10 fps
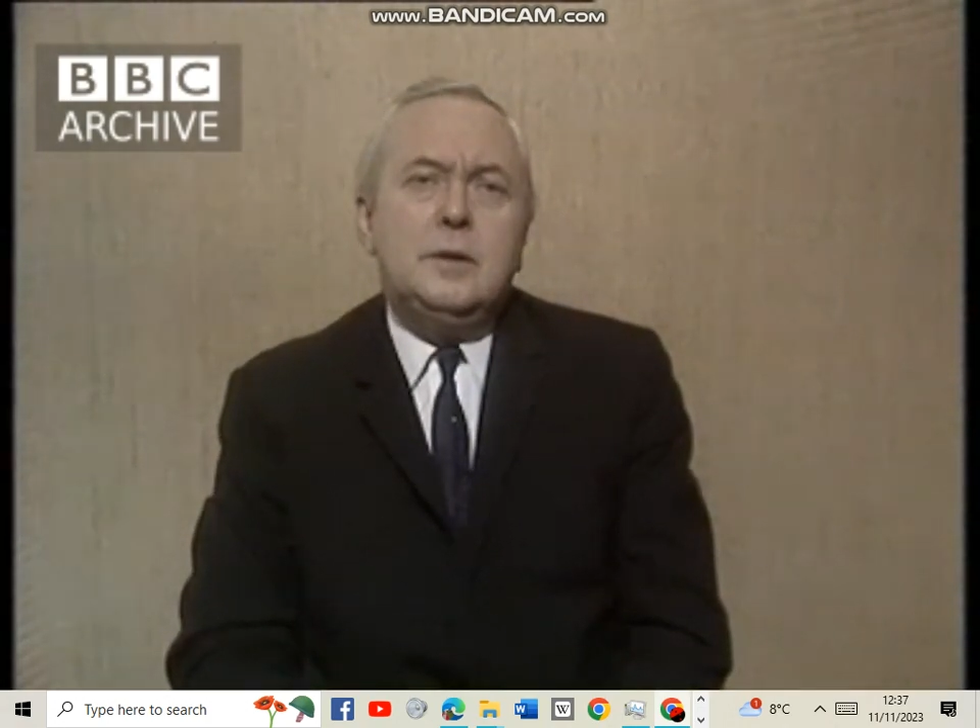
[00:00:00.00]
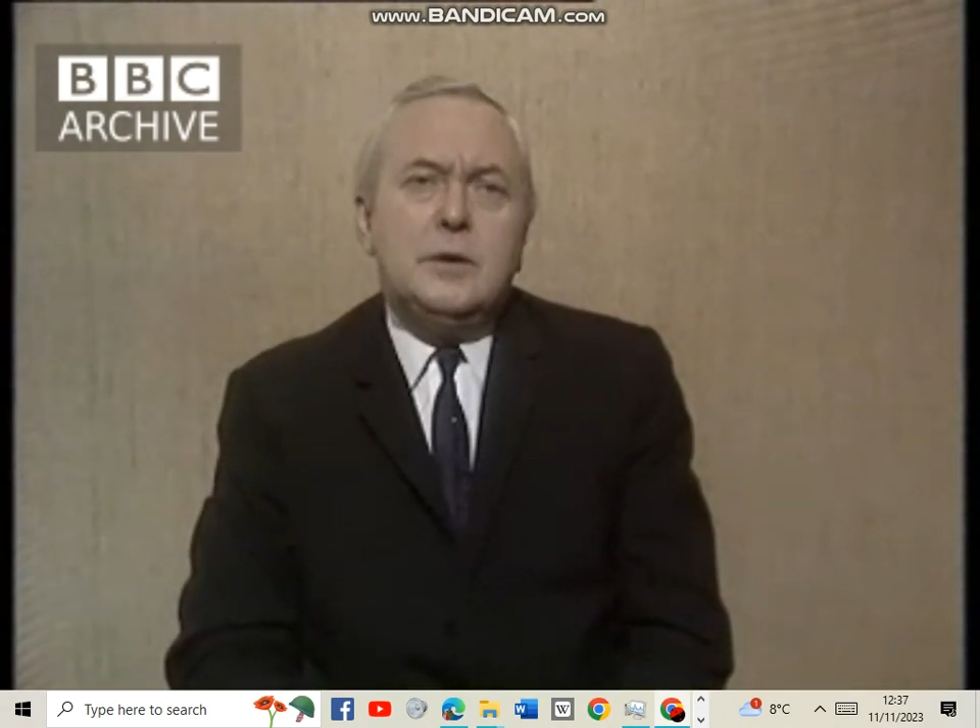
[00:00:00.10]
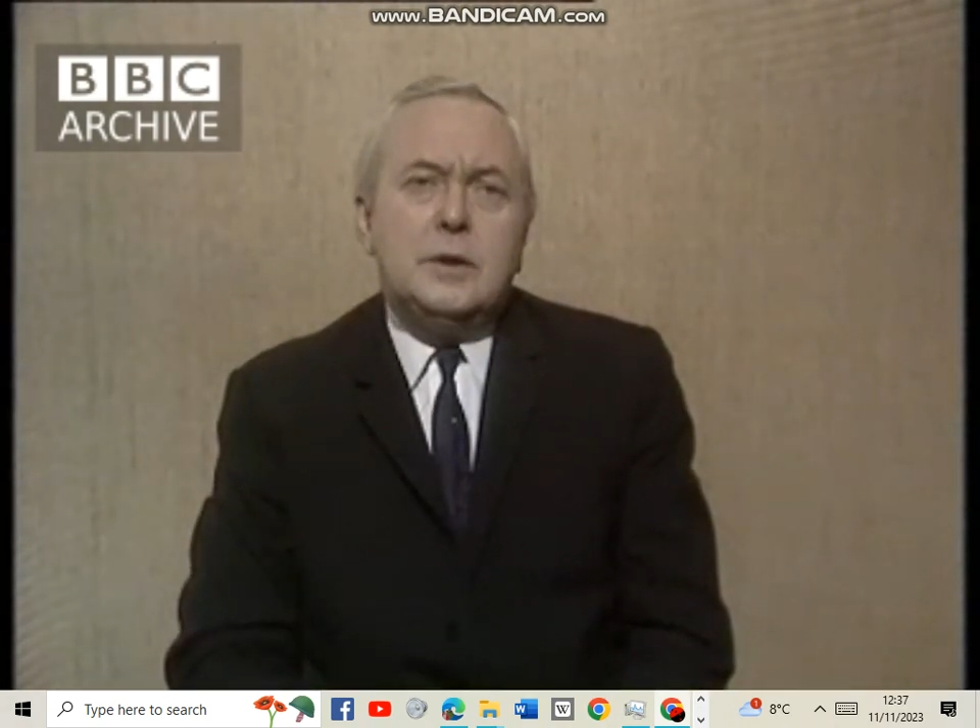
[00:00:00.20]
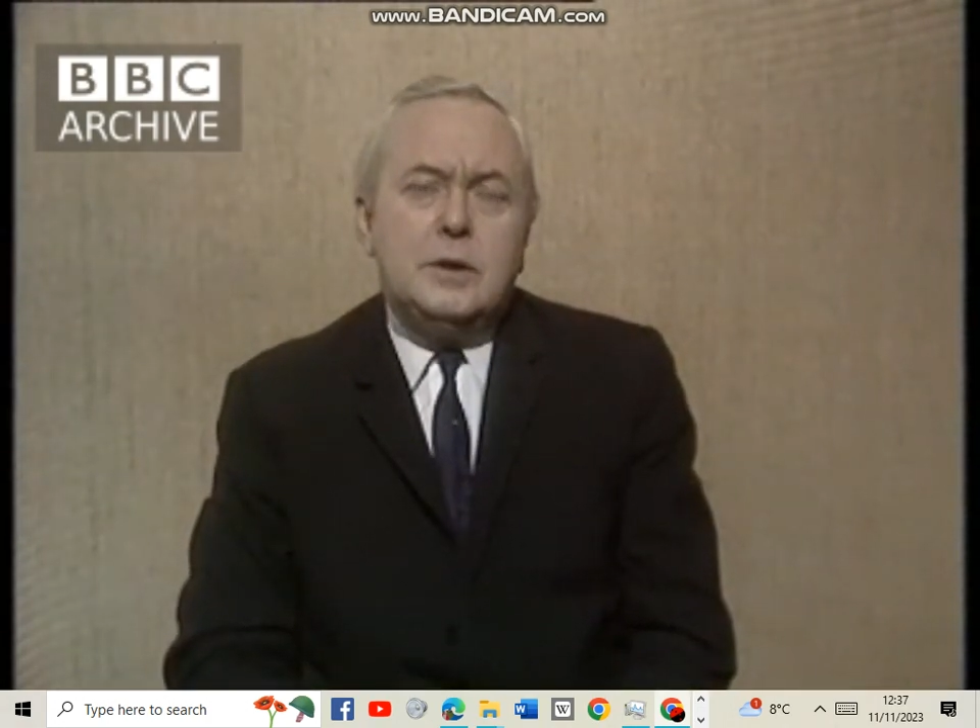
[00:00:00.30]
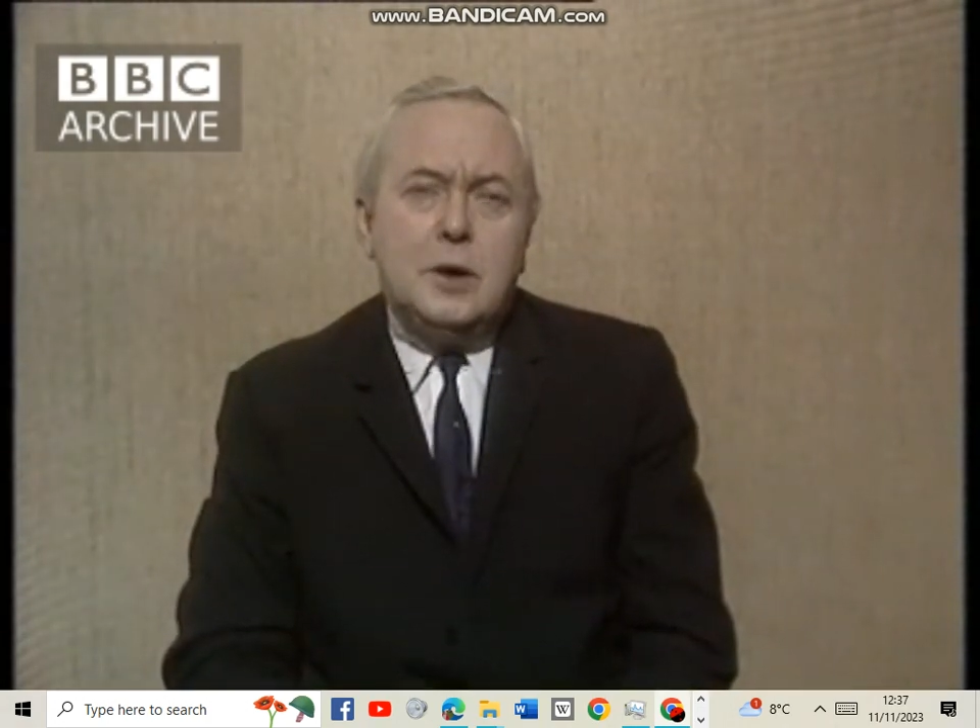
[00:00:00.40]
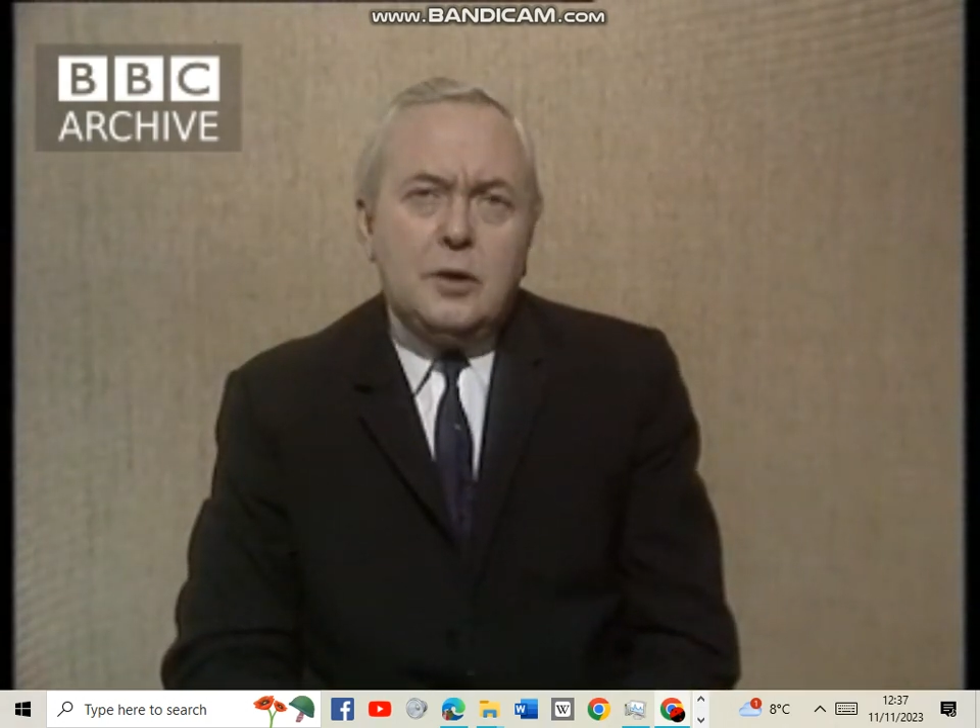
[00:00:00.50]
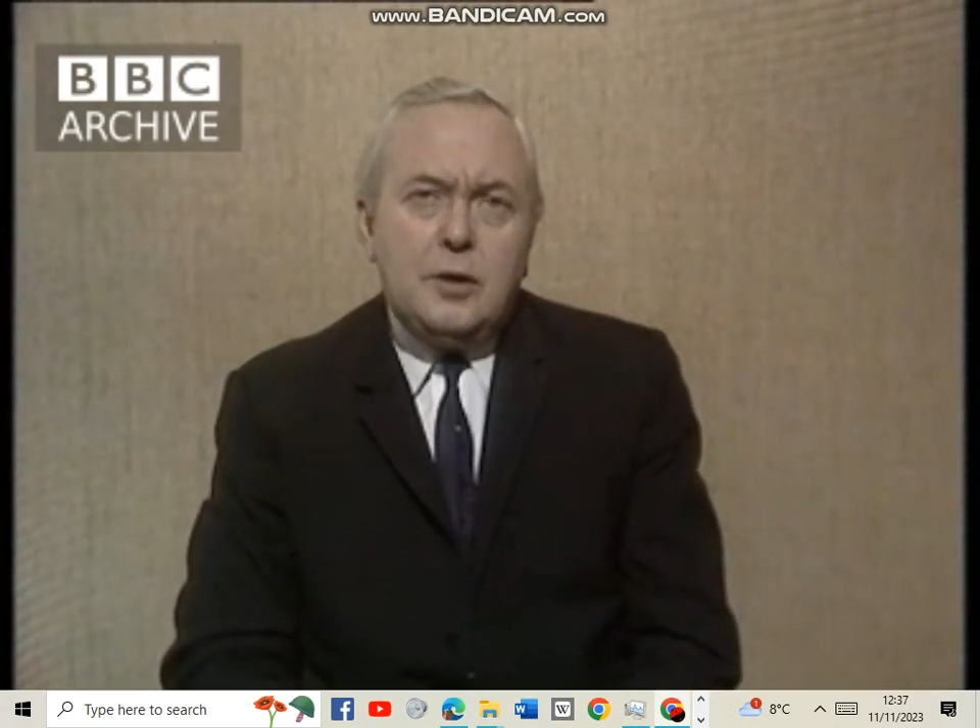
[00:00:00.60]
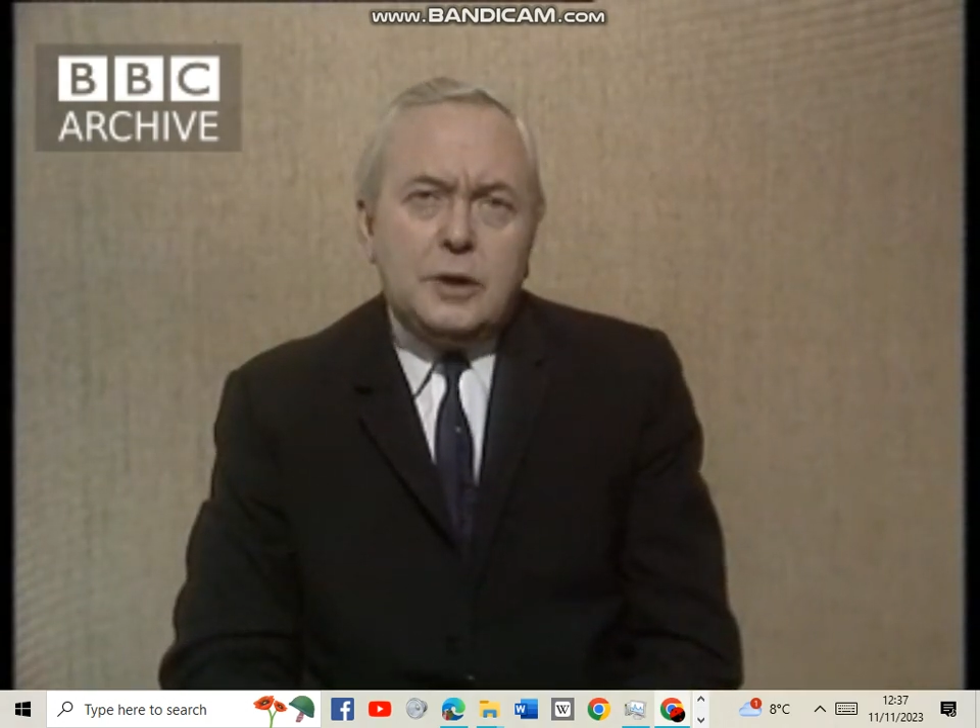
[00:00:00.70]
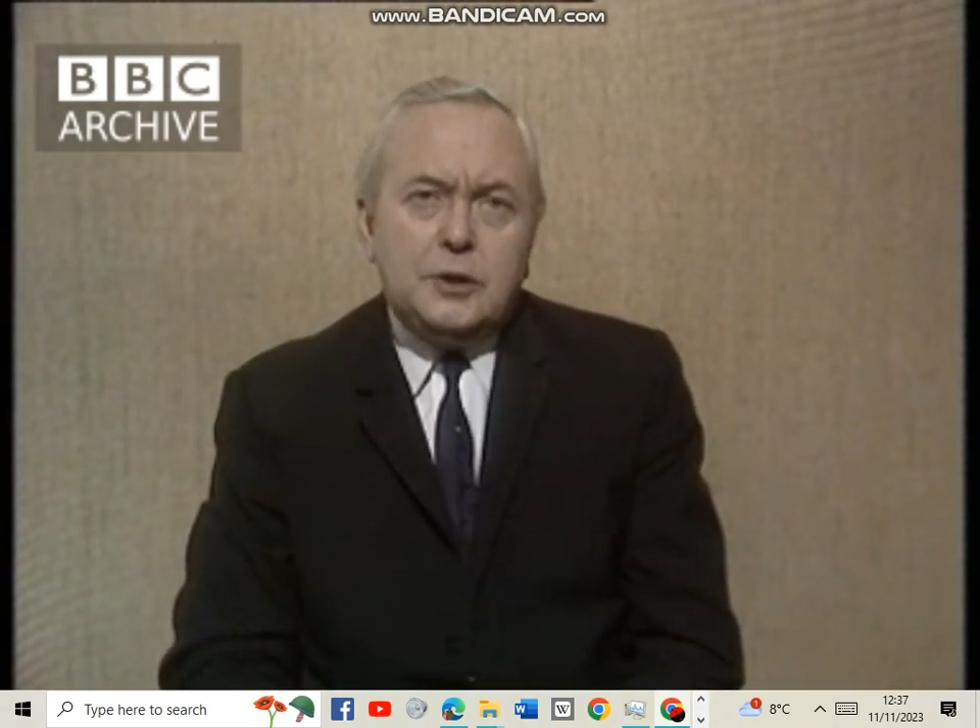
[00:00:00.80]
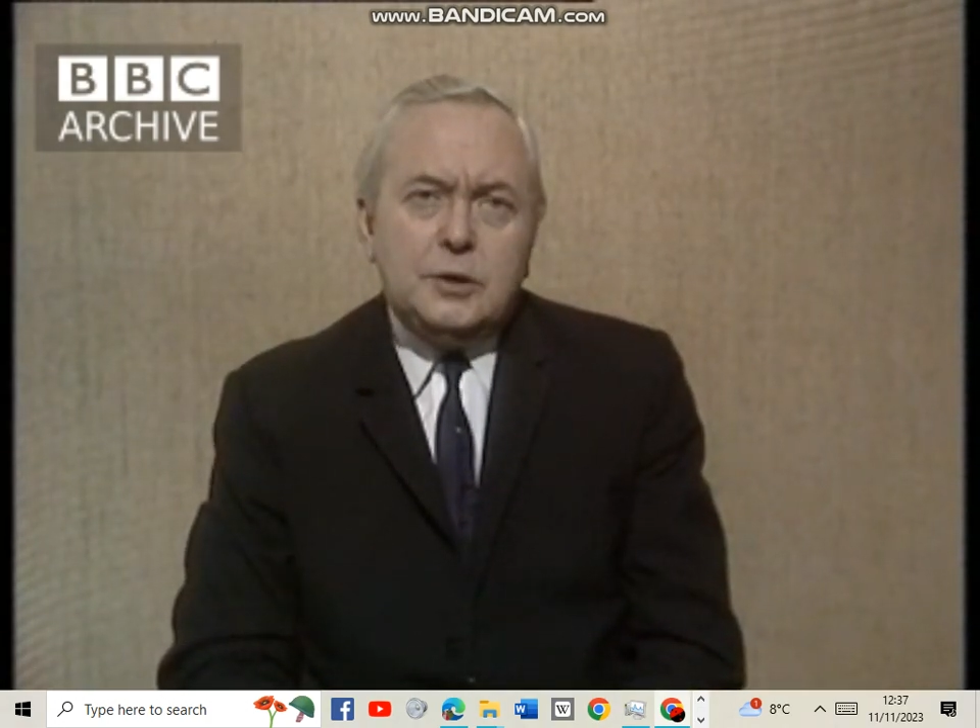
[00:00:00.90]
for
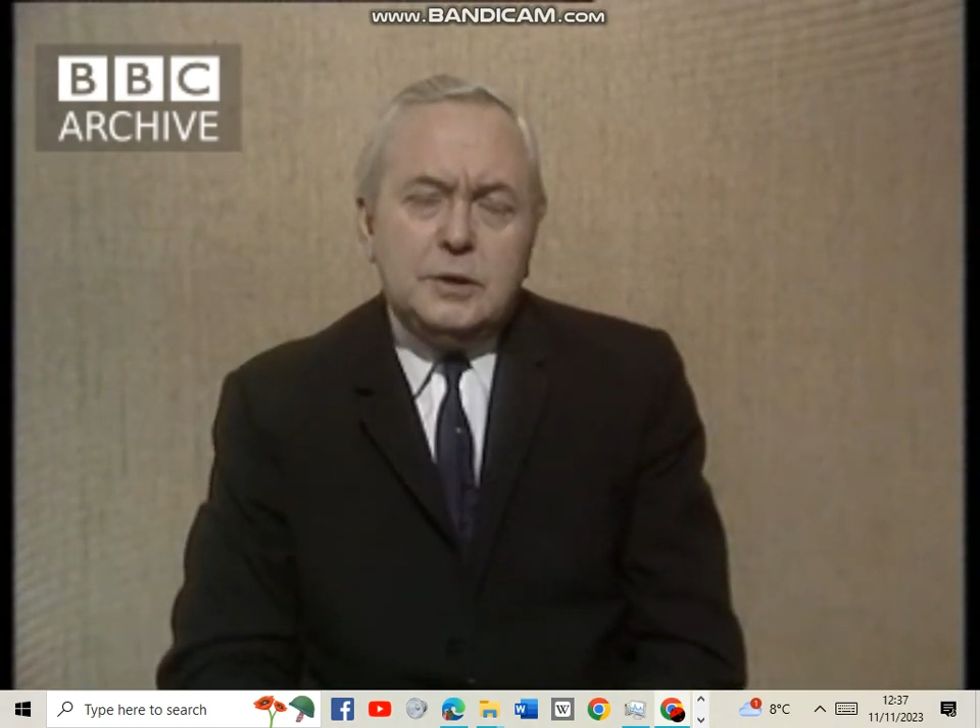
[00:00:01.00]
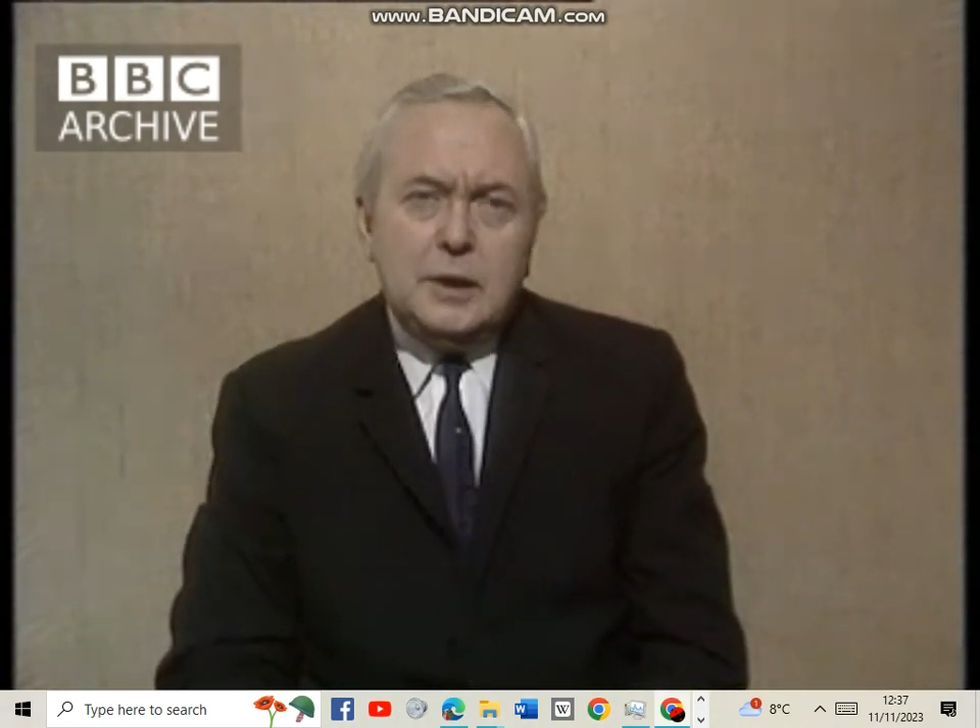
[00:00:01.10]
toleration